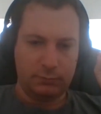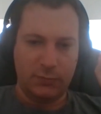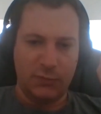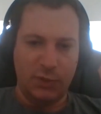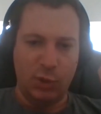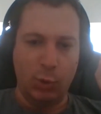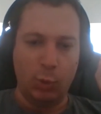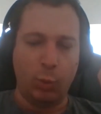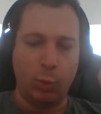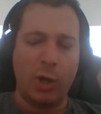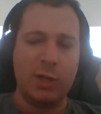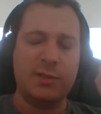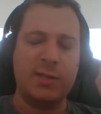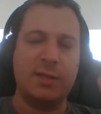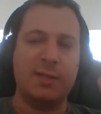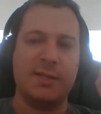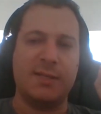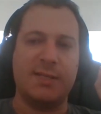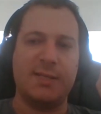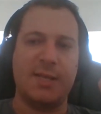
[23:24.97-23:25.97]
you want
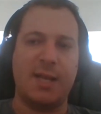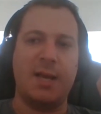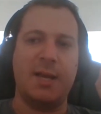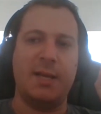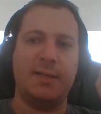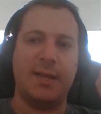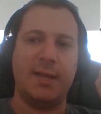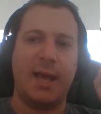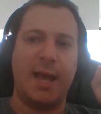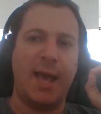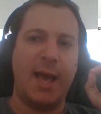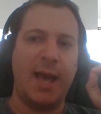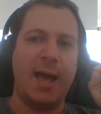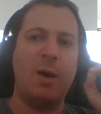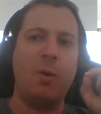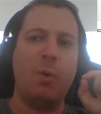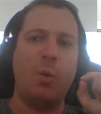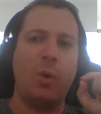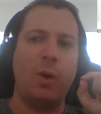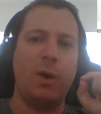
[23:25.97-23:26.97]
to decide
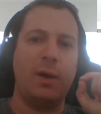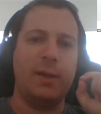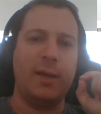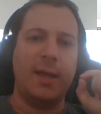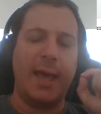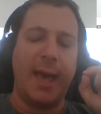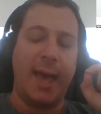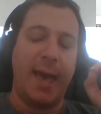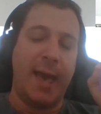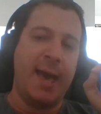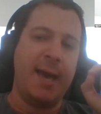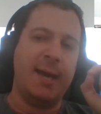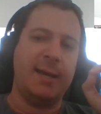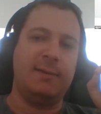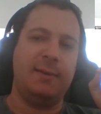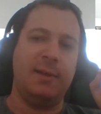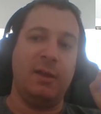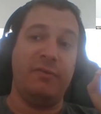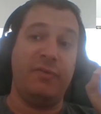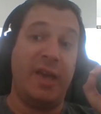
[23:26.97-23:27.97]
how
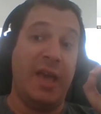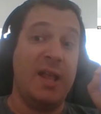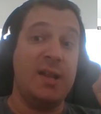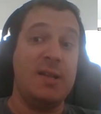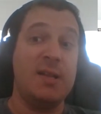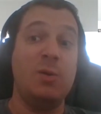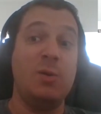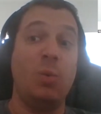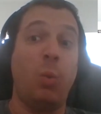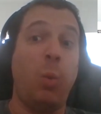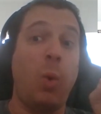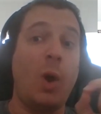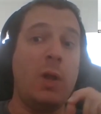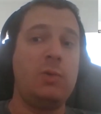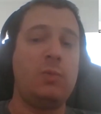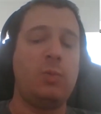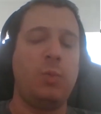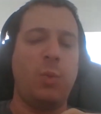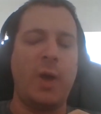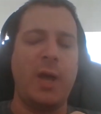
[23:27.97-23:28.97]
active and in
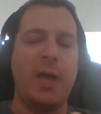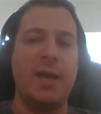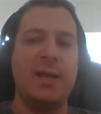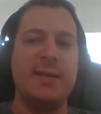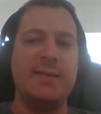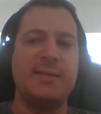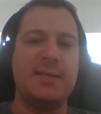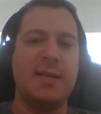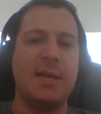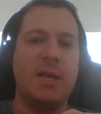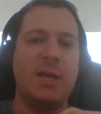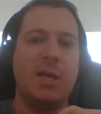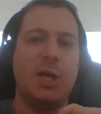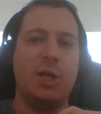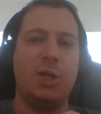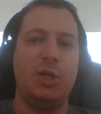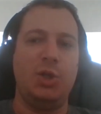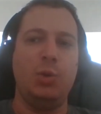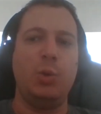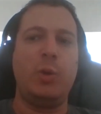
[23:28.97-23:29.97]
what ways
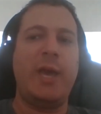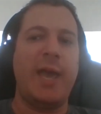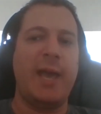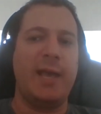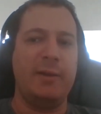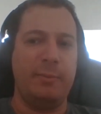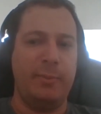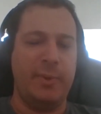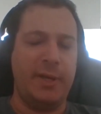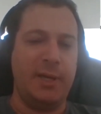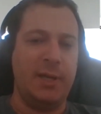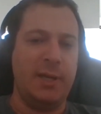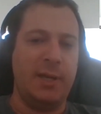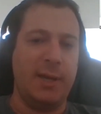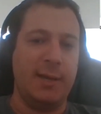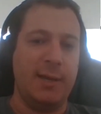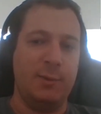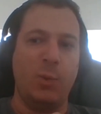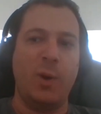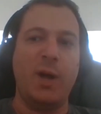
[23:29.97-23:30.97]
you can
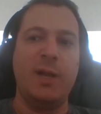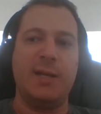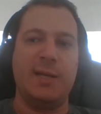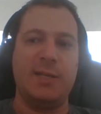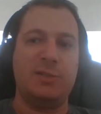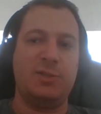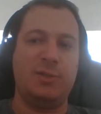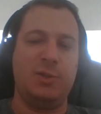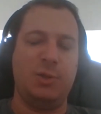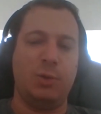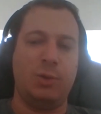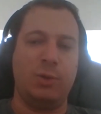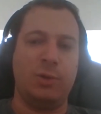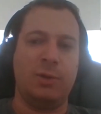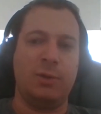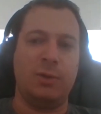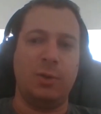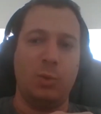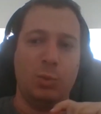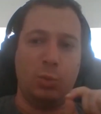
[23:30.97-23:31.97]
be and what is
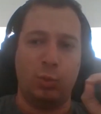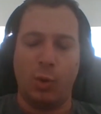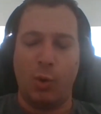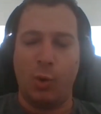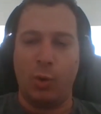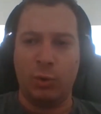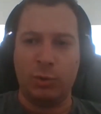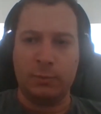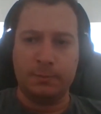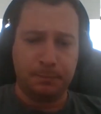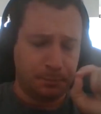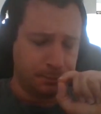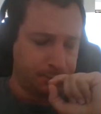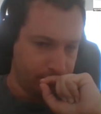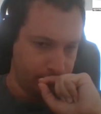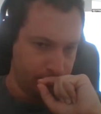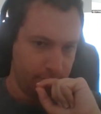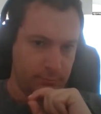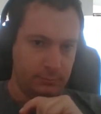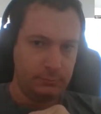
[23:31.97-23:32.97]
your role
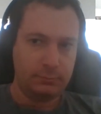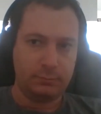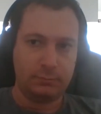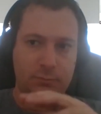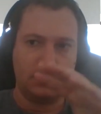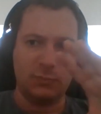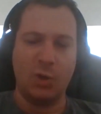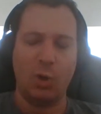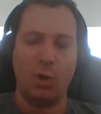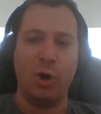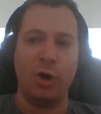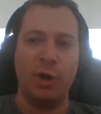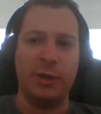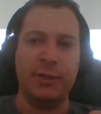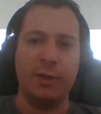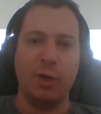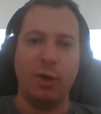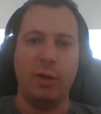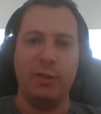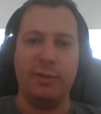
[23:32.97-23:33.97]

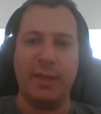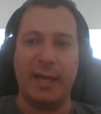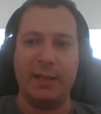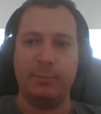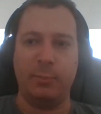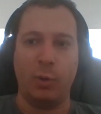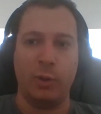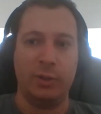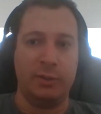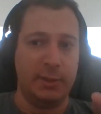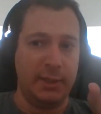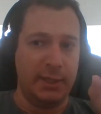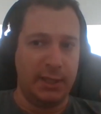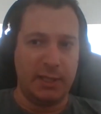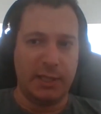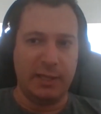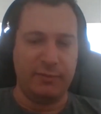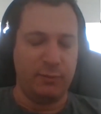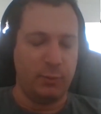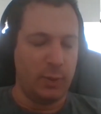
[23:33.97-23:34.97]
on on that board. And I'll
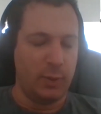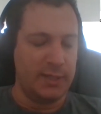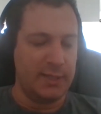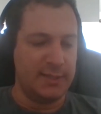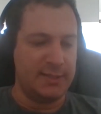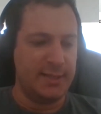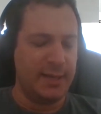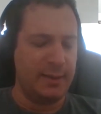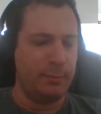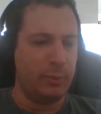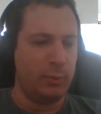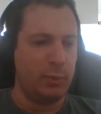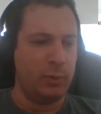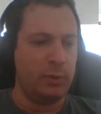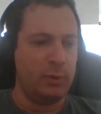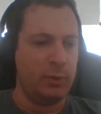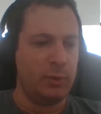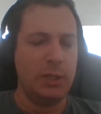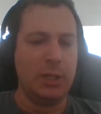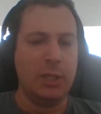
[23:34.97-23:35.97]
give one
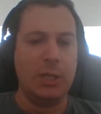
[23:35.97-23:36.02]
example.